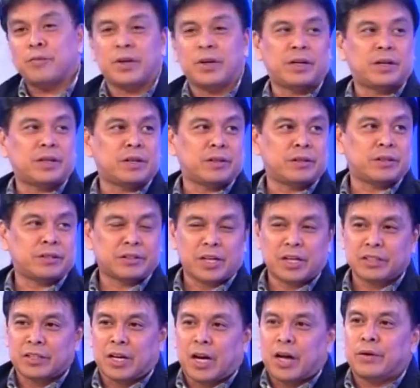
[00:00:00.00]
our
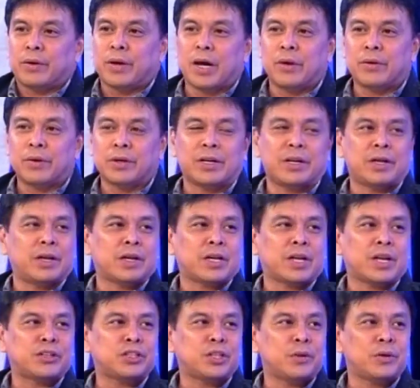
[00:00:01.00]

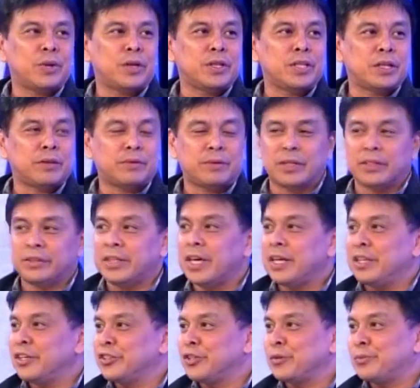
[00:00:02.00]
country will not
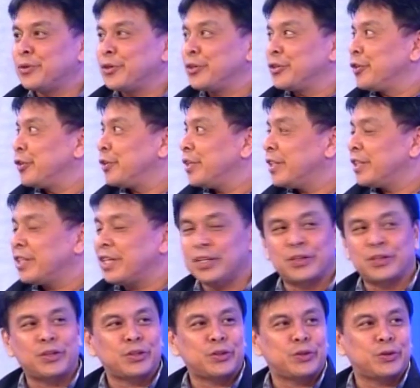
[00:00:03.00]
take this
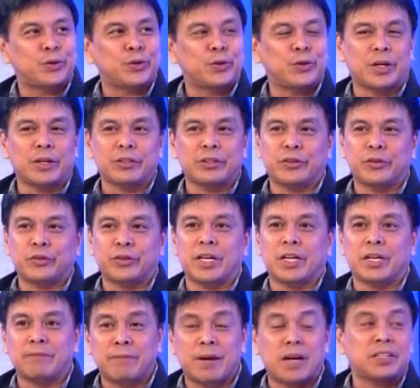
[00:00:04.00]
opportunity, to
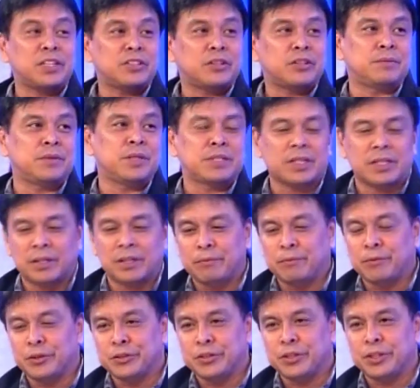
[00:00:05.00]
take advantage of this
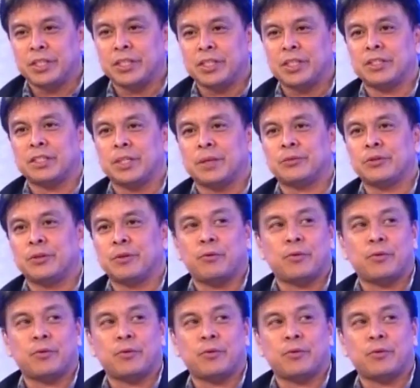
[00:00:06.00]
opportunity in terms of